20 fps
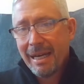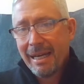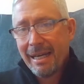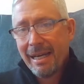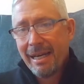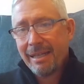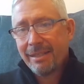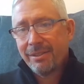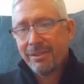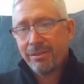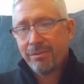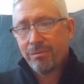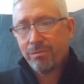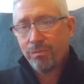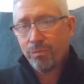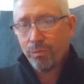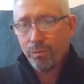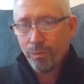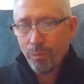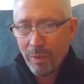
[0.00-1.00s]
as
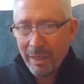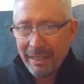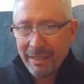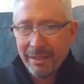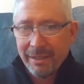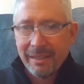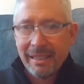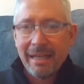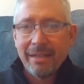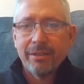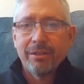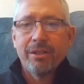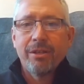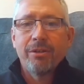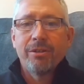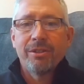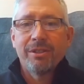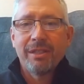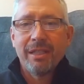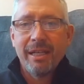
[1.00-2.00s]
went to South
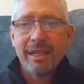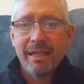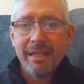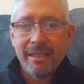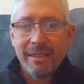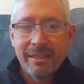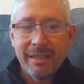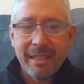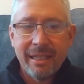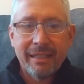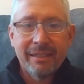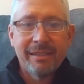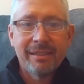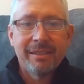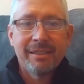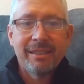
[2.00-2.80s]
Dakota State and Texas